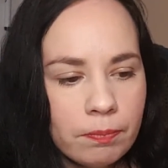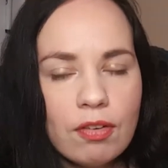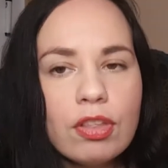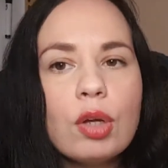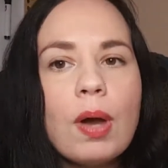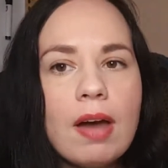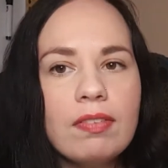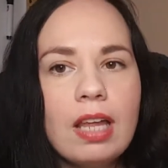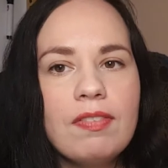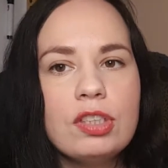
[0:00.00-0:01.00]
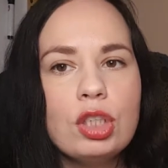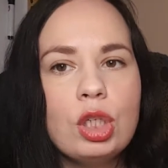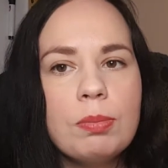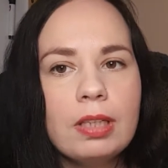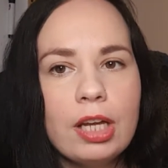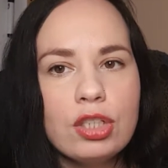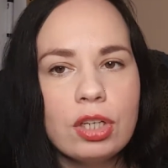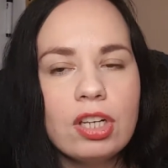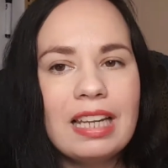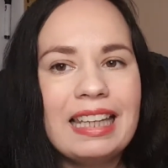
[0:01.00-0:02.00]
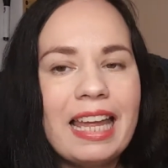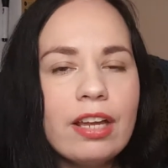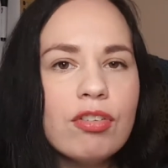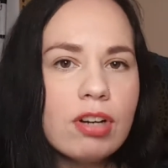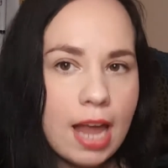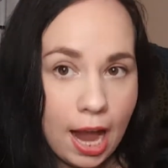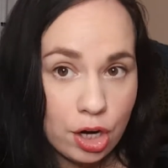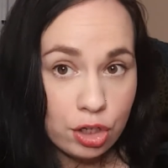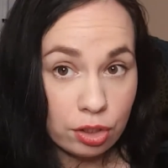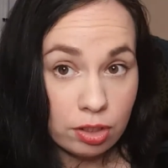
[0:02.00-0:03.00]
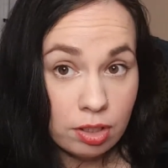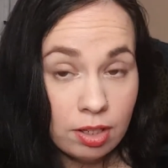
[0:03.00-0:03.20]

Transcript: Everything you have in life is the accumulation, delayed reaction,